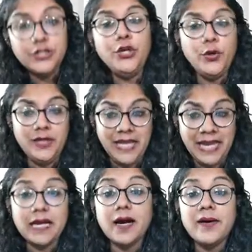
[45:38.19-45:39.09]
to
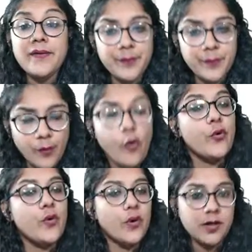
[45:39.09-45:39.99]
take a
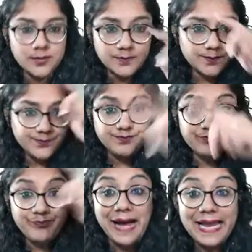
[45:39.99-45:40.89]
more
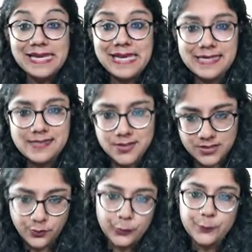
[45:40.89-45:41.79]
balanced
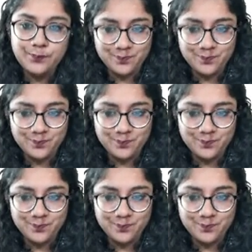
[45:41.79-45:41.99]
view